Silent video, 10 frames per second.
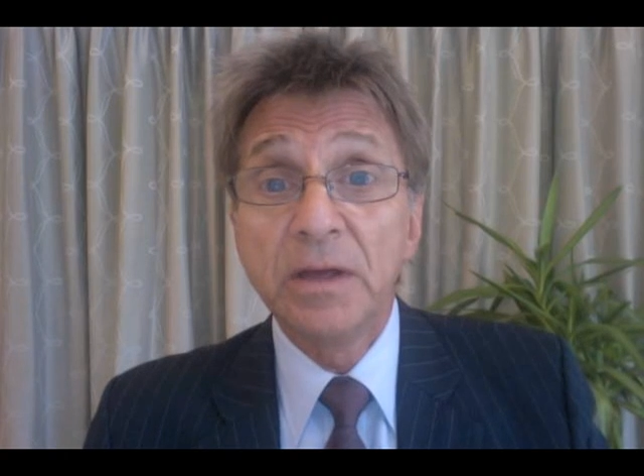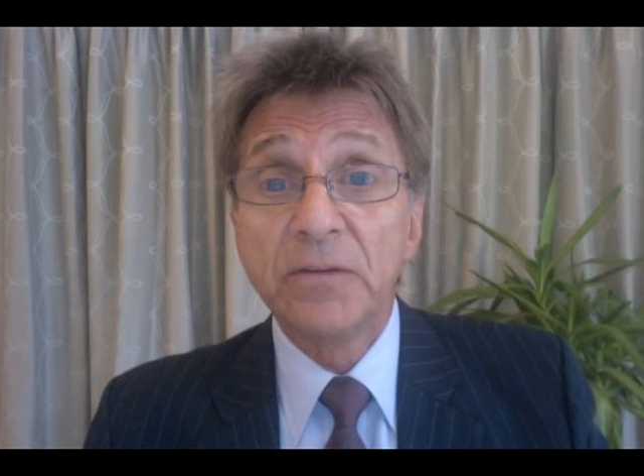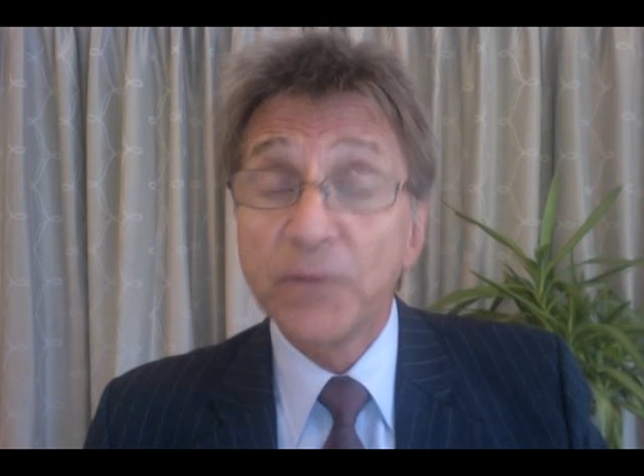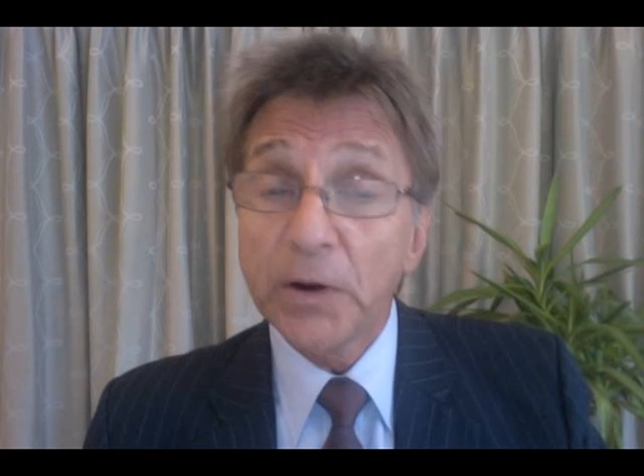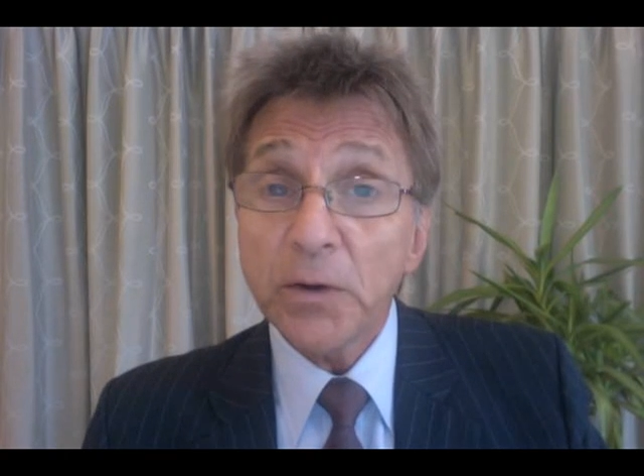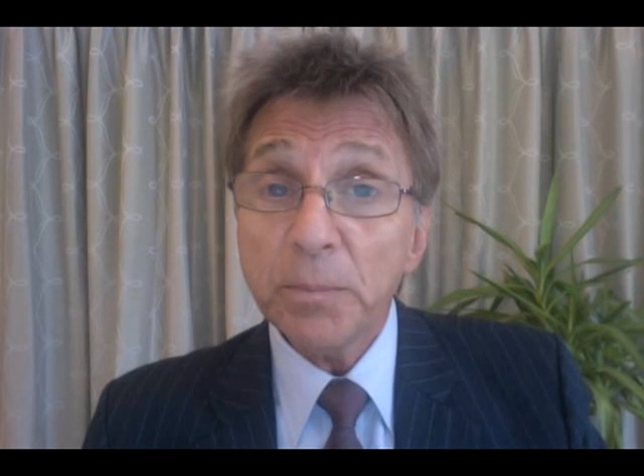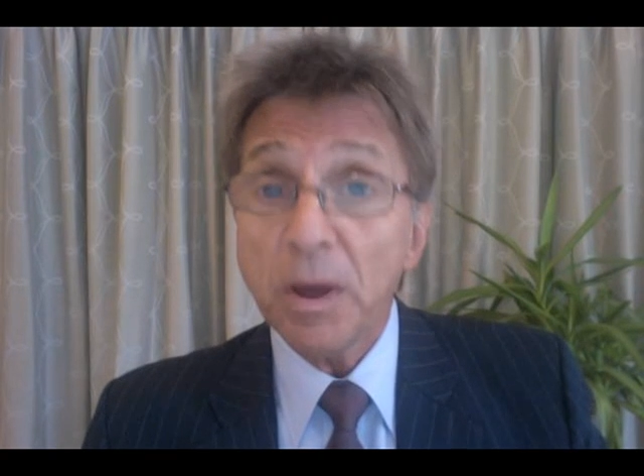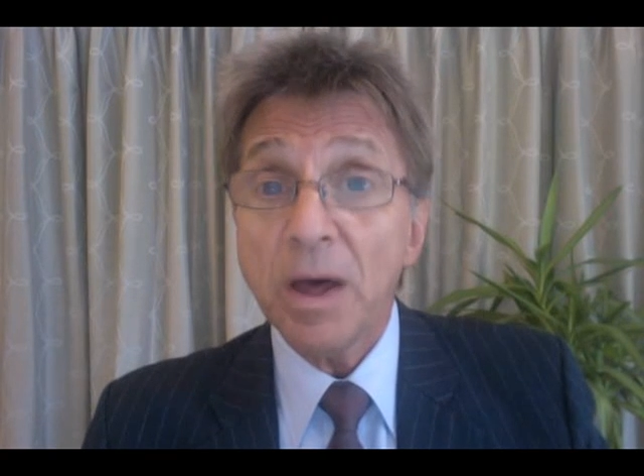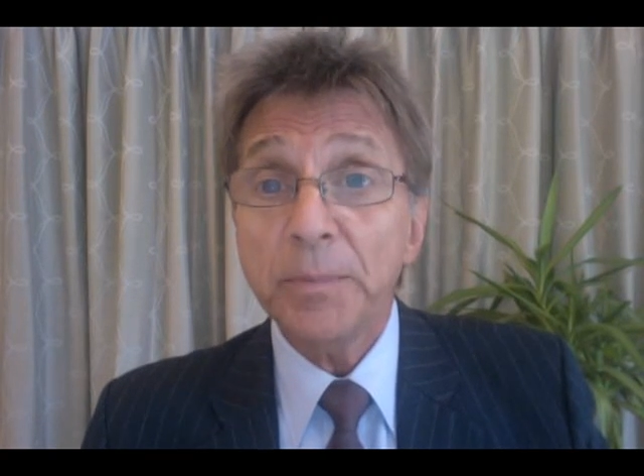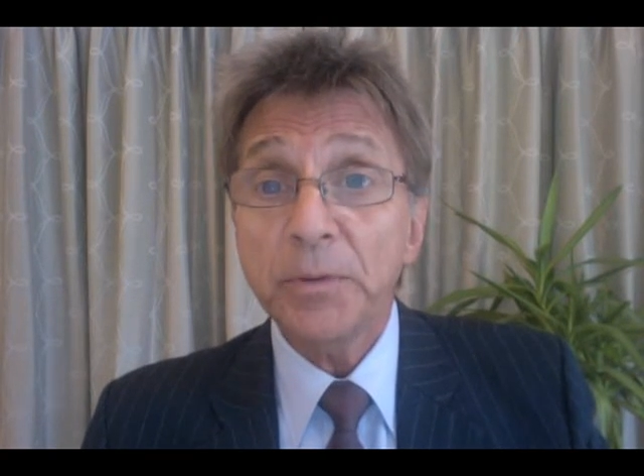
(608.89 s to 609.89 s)
Very
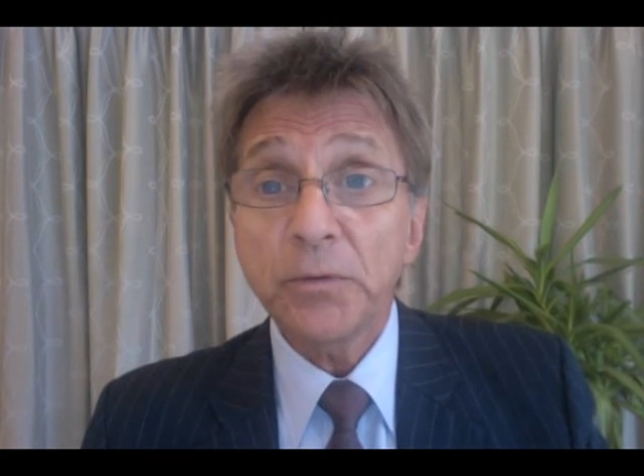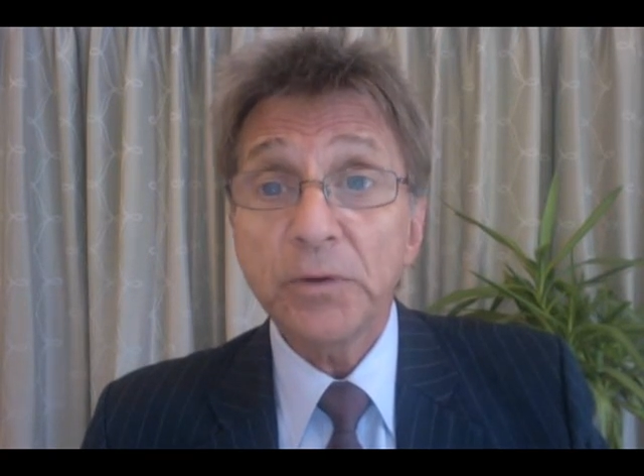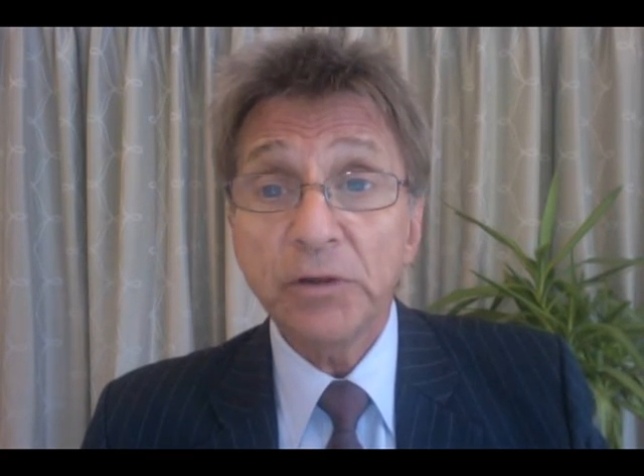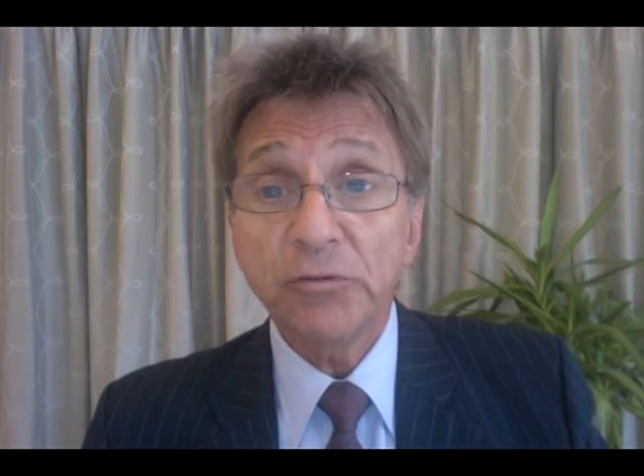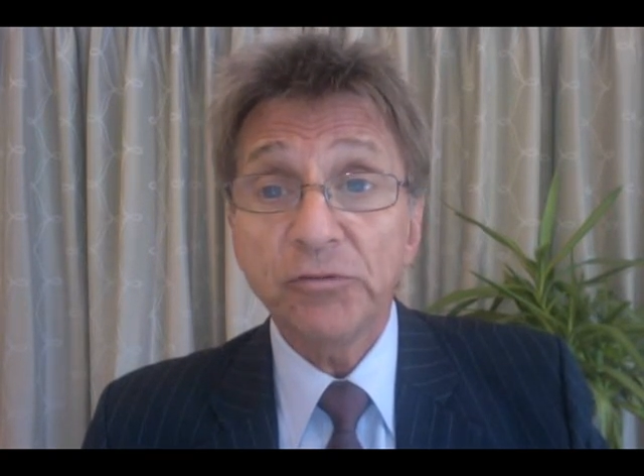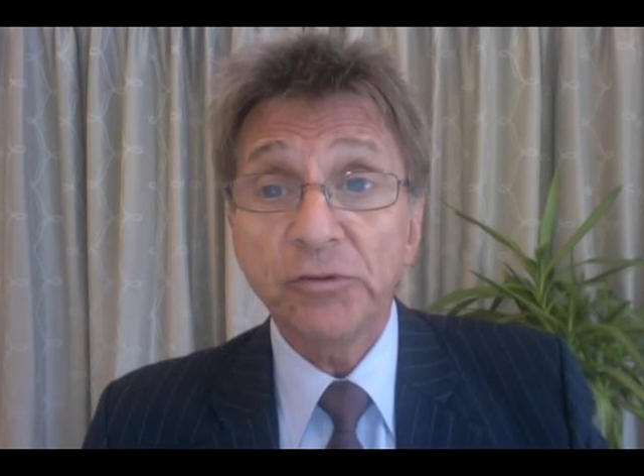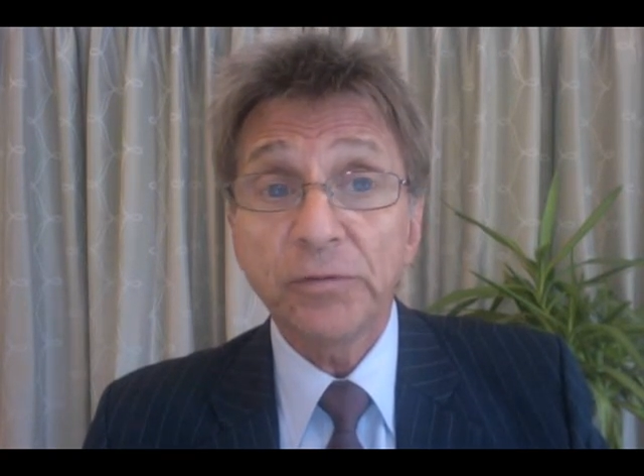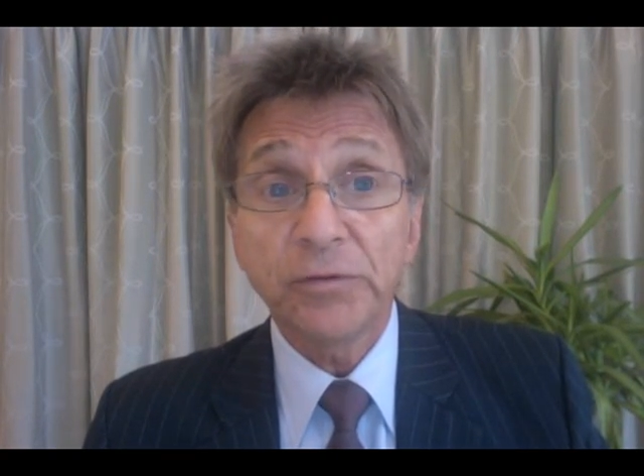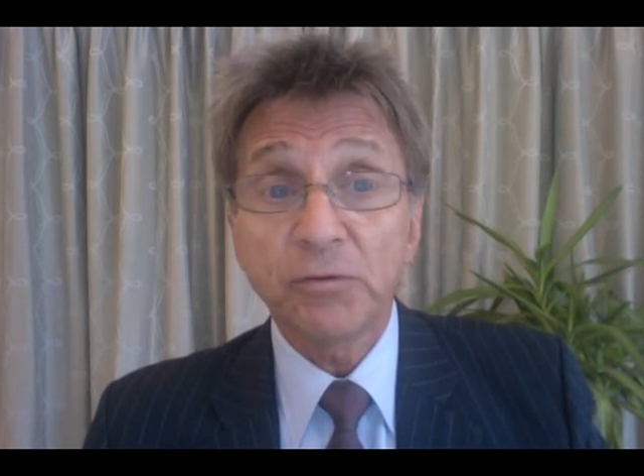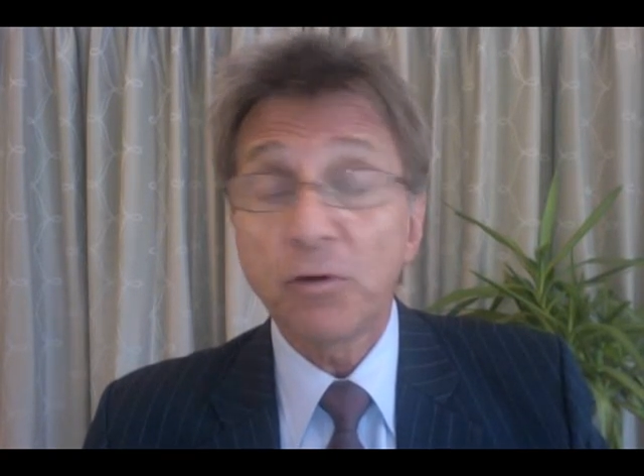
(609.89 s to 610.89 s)
popular
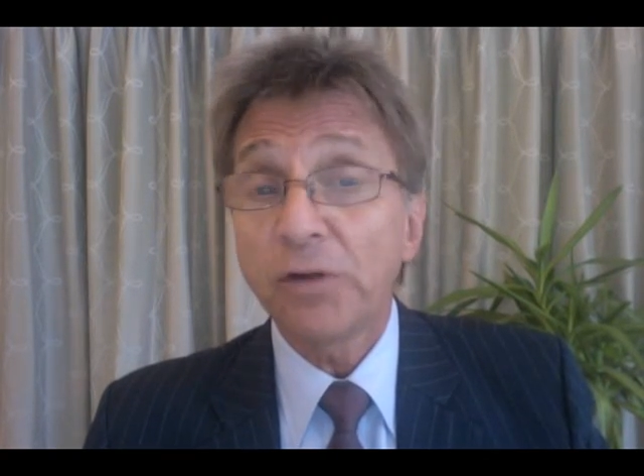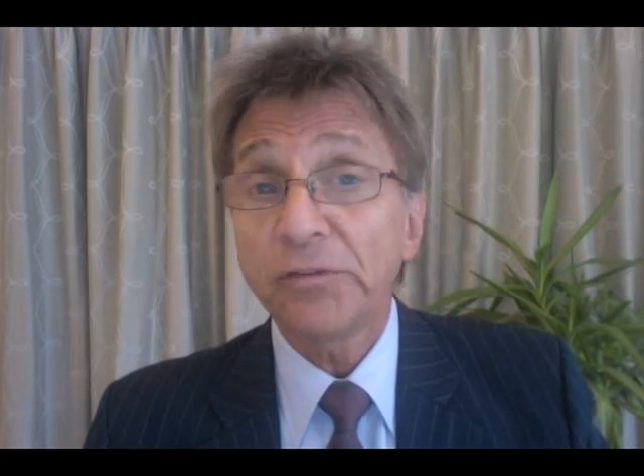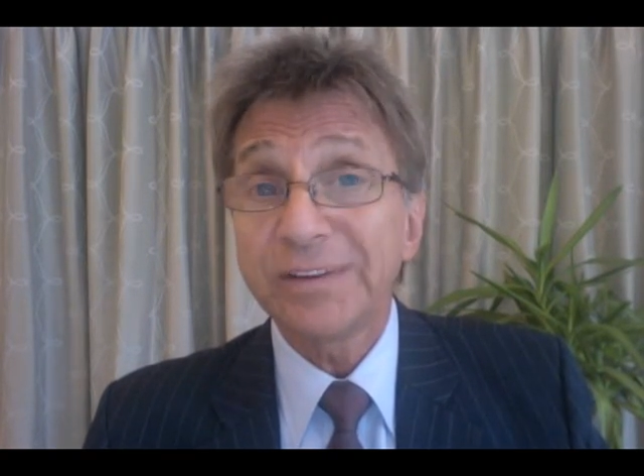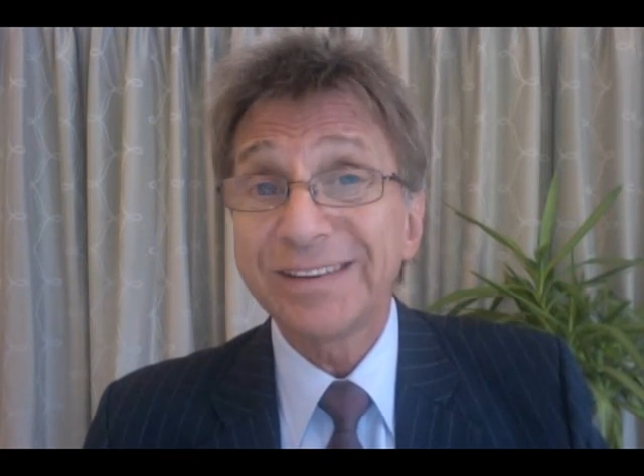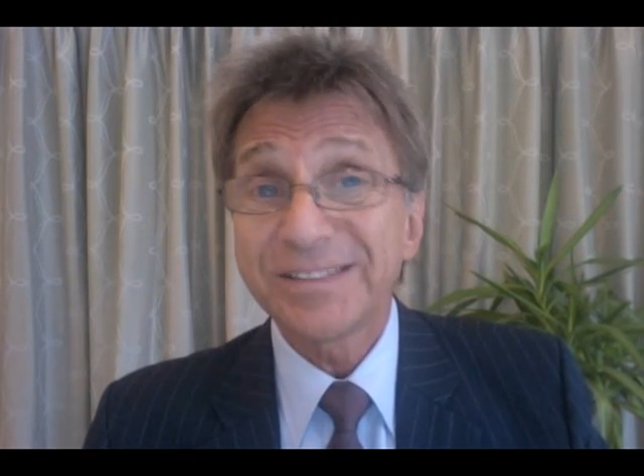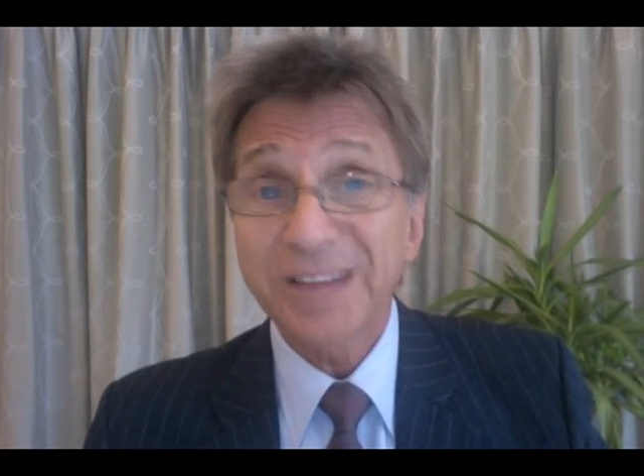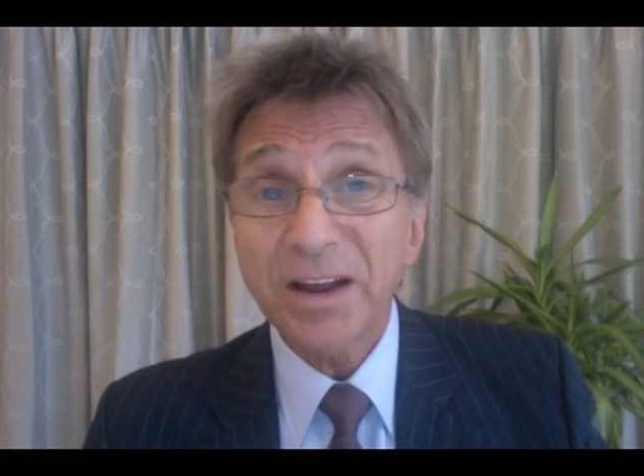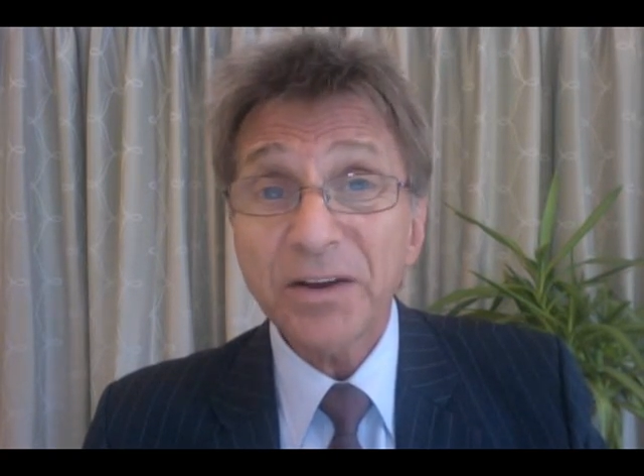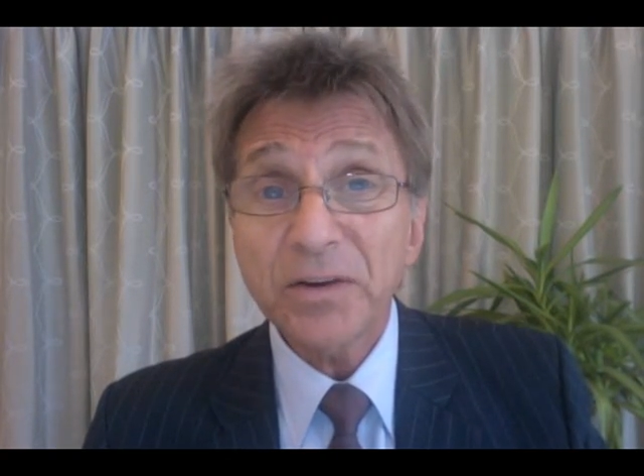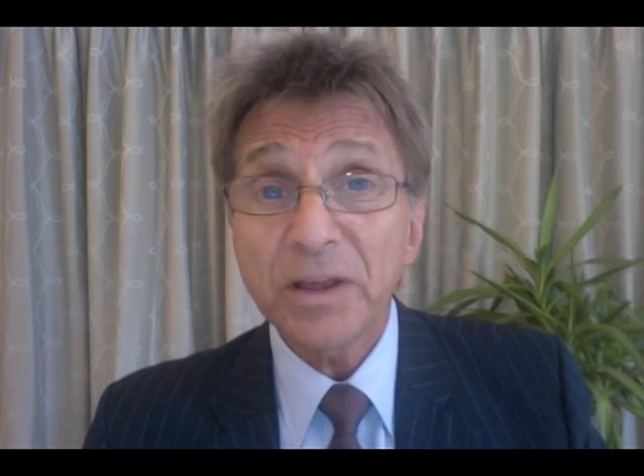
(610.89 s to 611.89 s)
initiatives across the
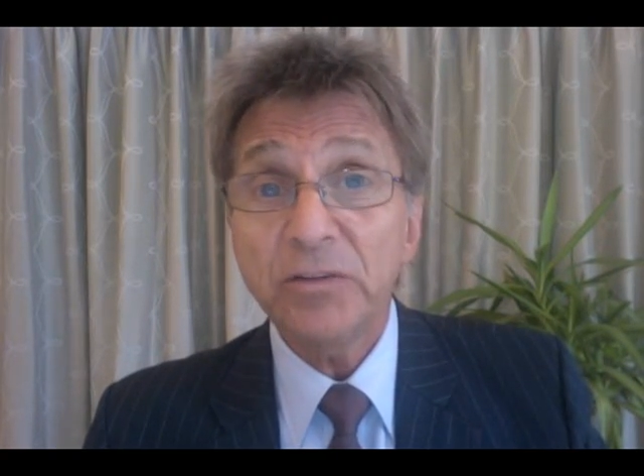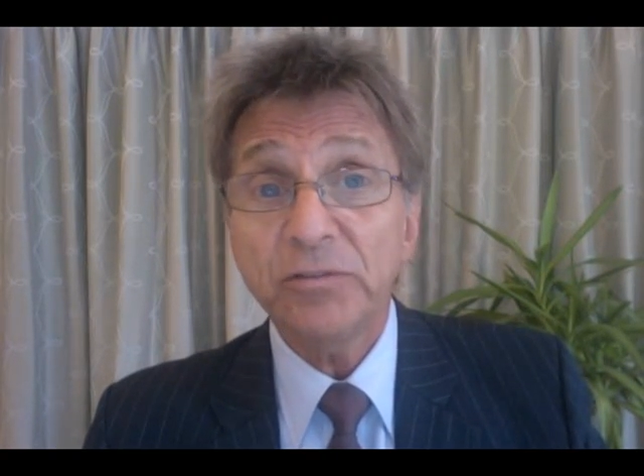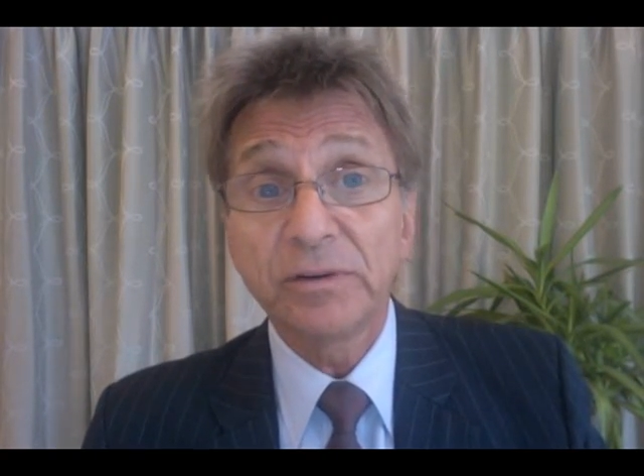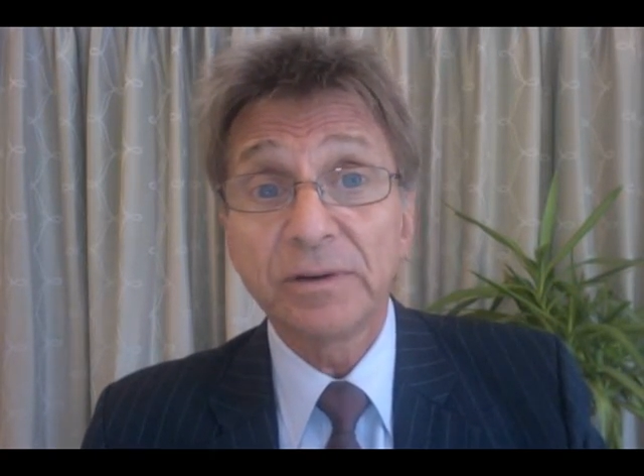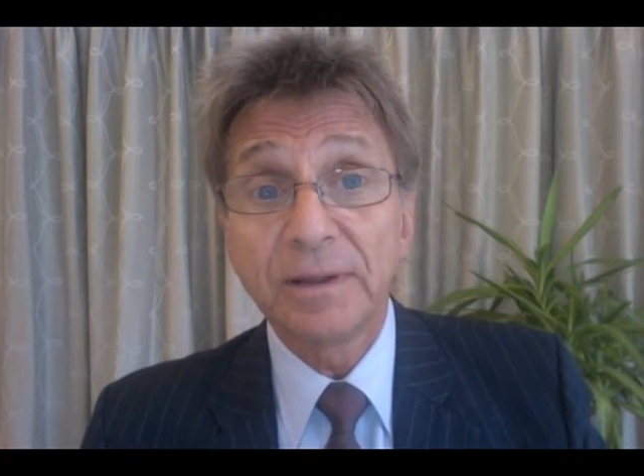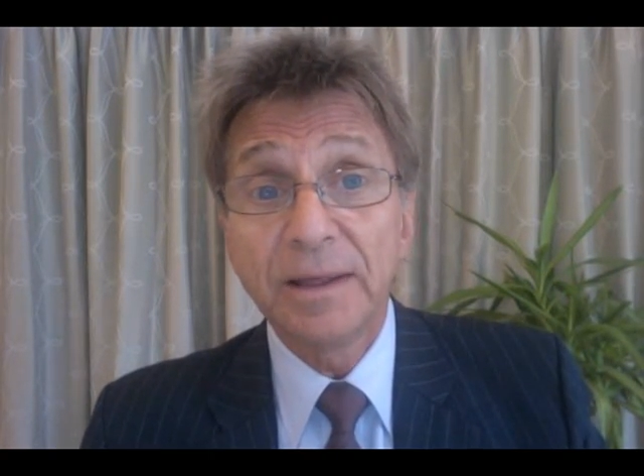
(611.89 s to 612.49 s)
entire nation.